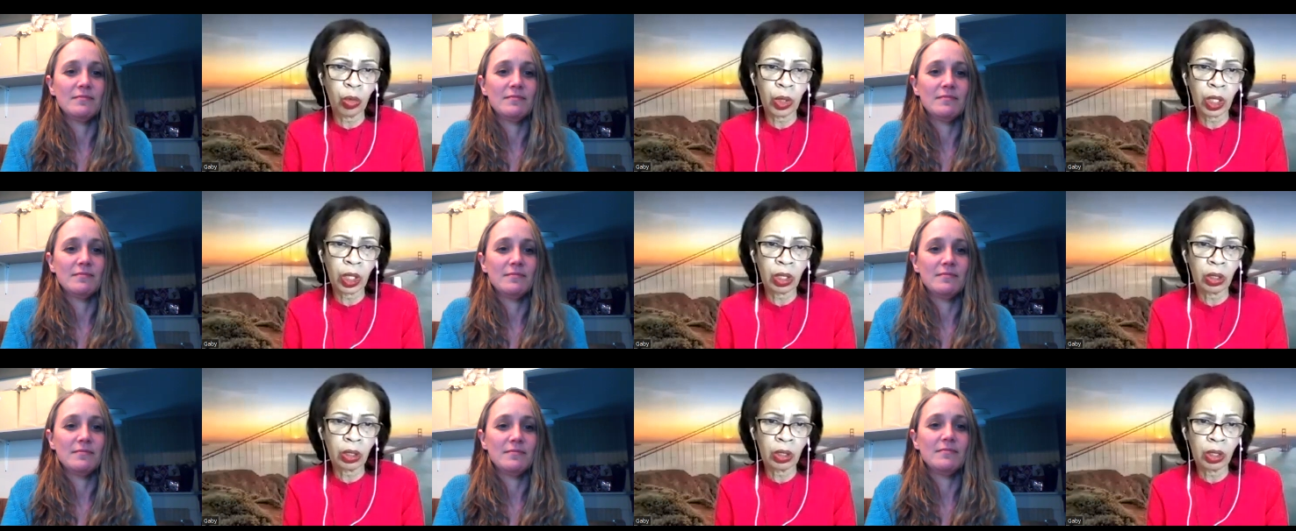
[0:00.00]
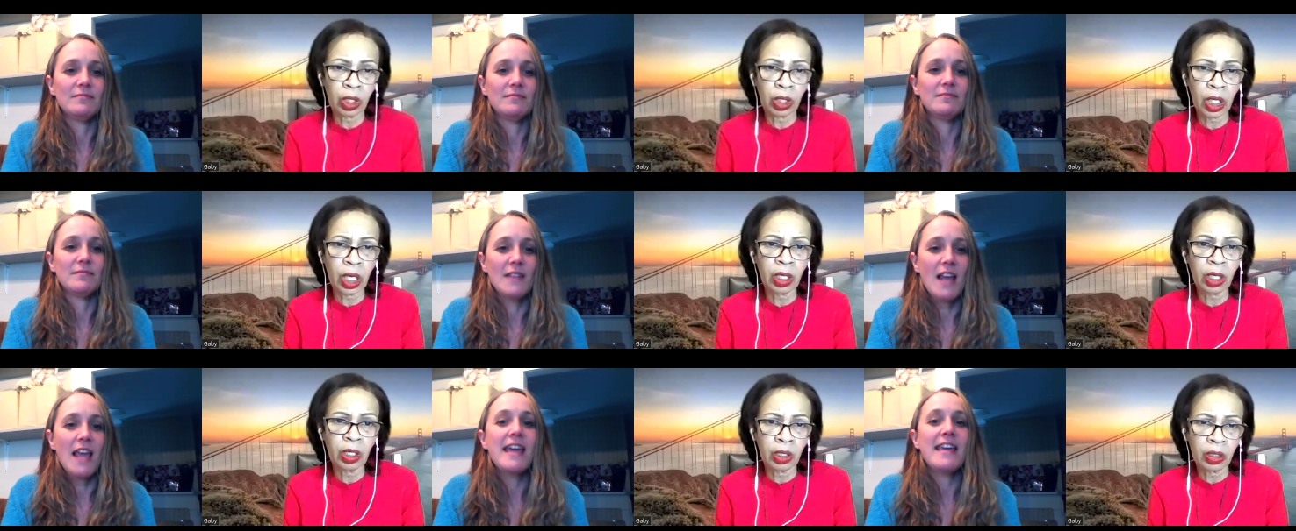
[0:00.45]
Speaker 1: way,
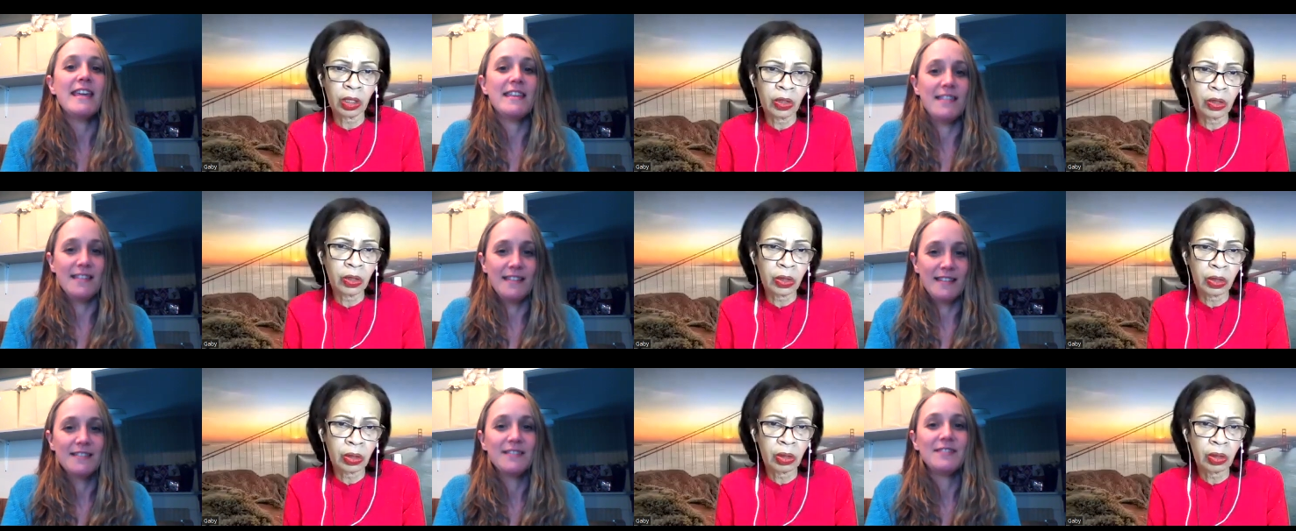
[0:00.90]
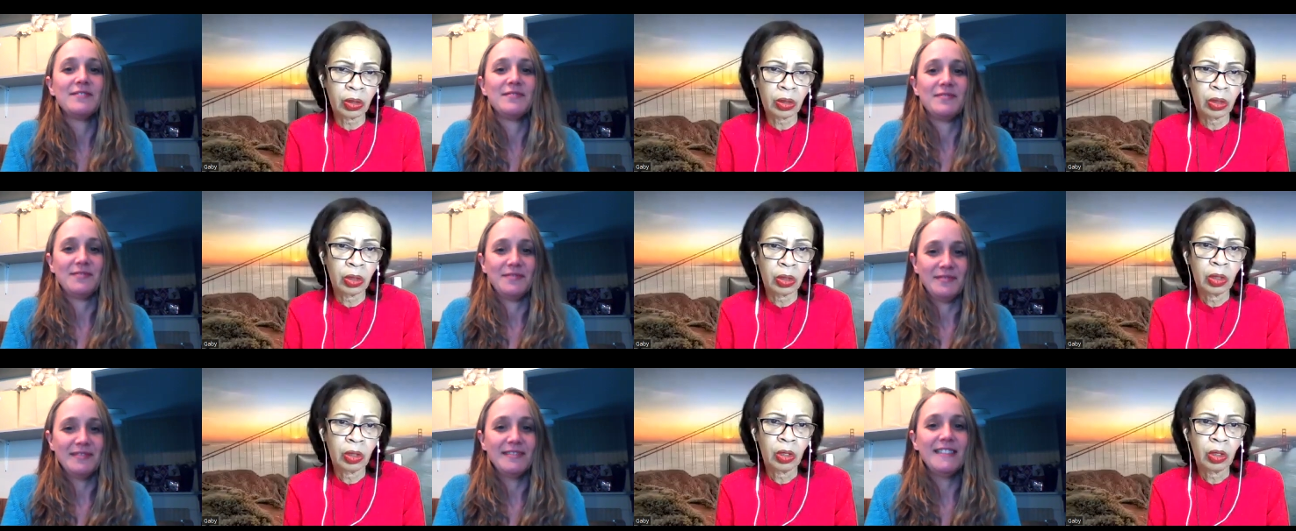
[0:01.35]
regardless
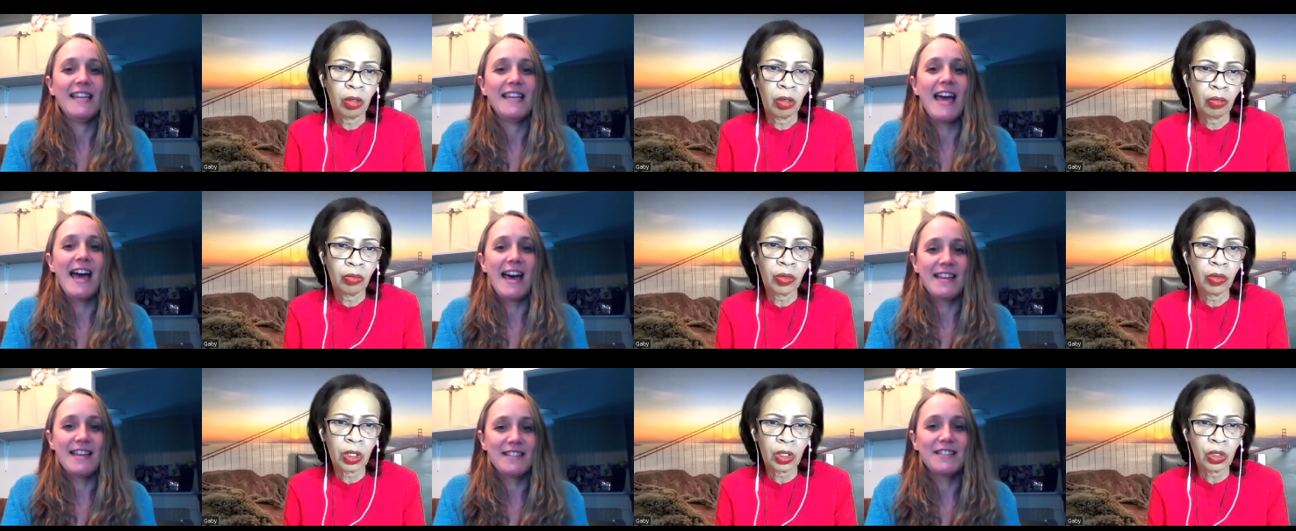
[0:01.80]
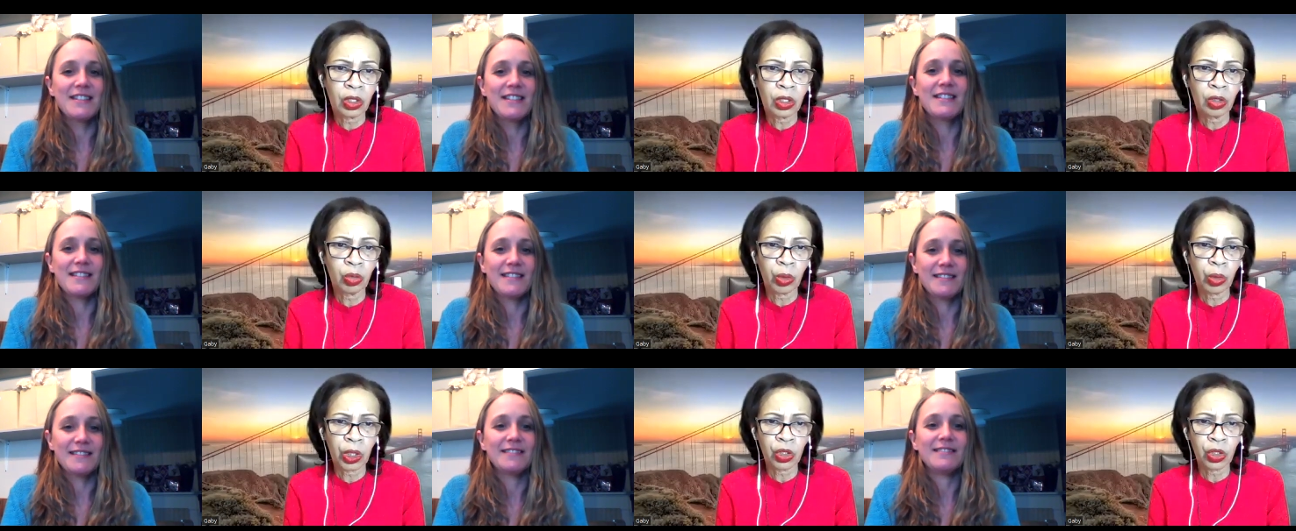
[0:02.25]
yeah. of their
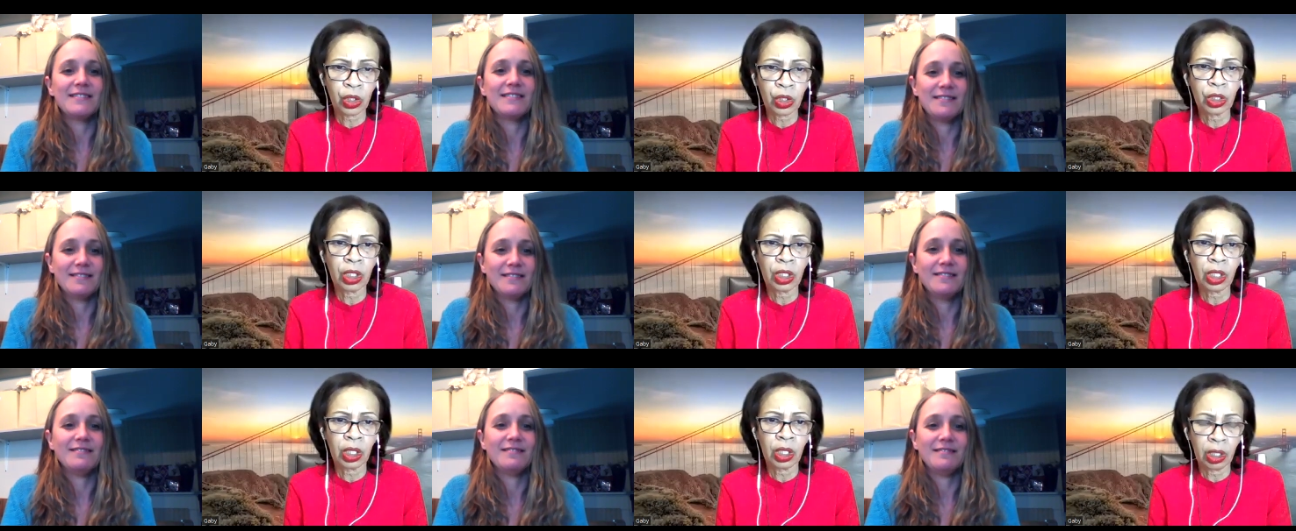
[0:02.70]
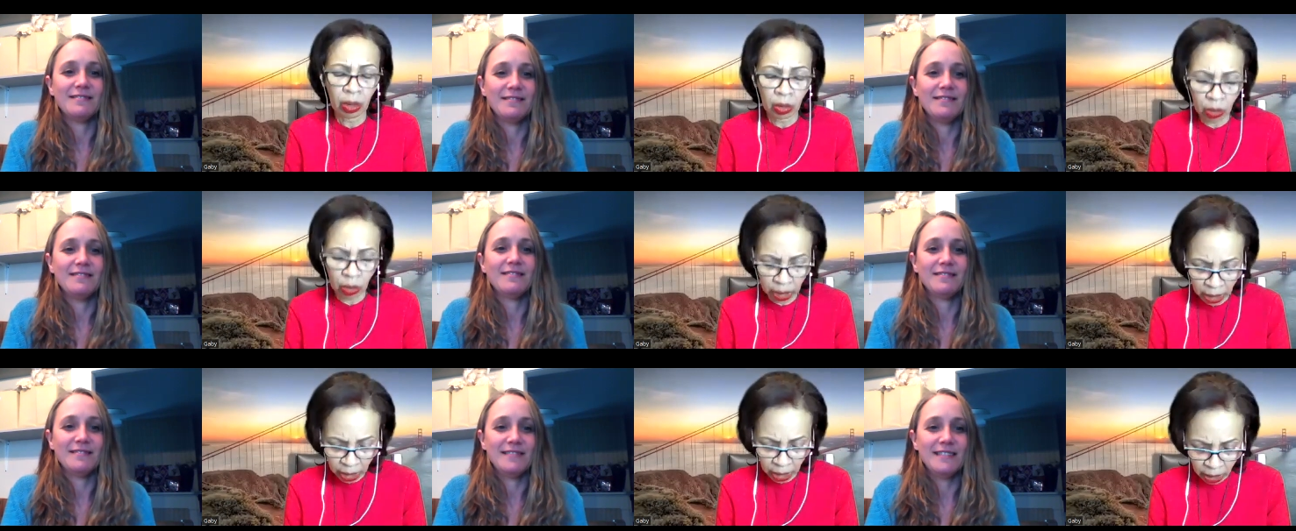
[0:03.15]
situation. Yeah.
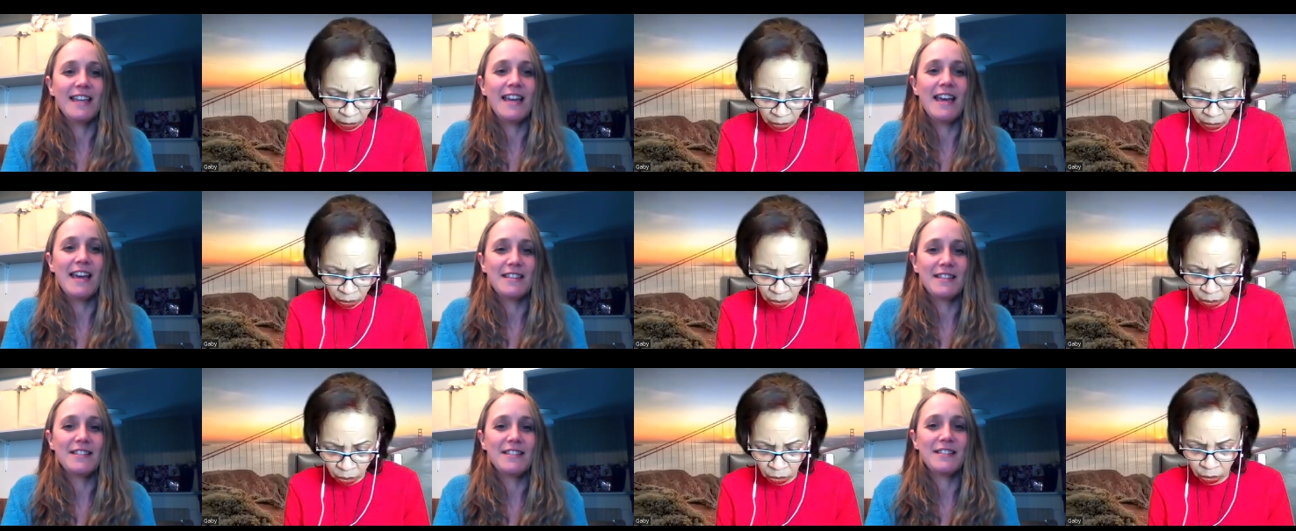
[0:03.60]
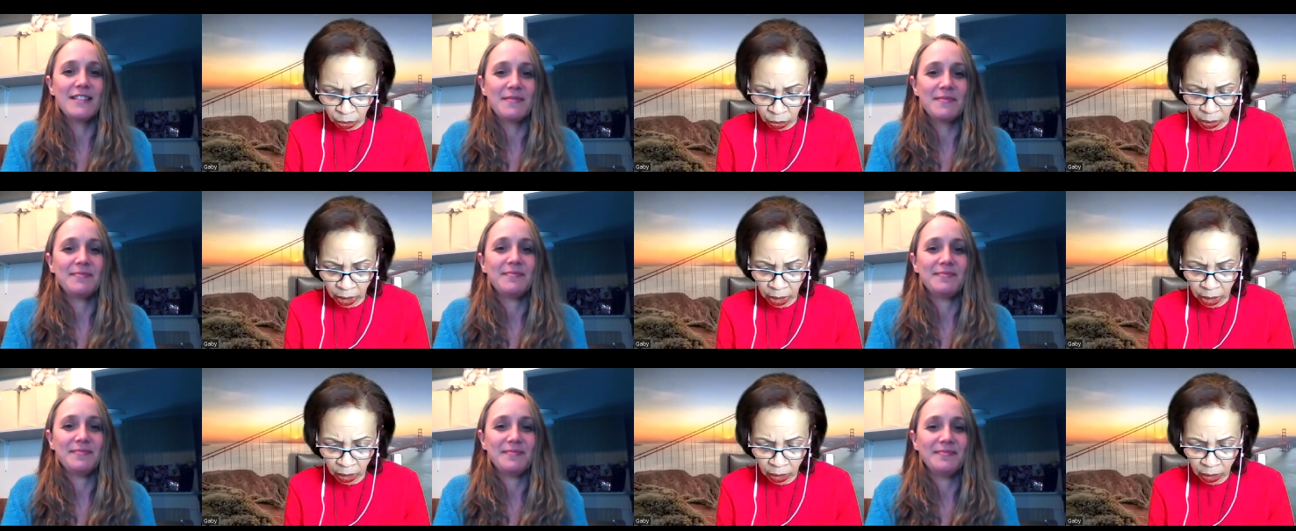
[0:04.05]
Okay. That's yeah. good to
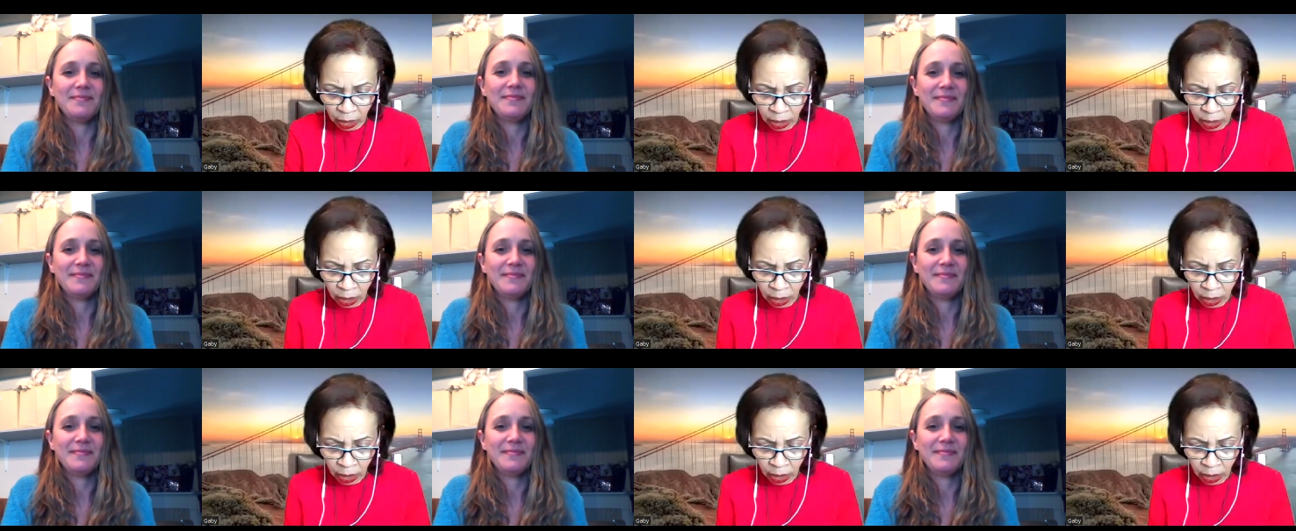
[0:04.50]
hear.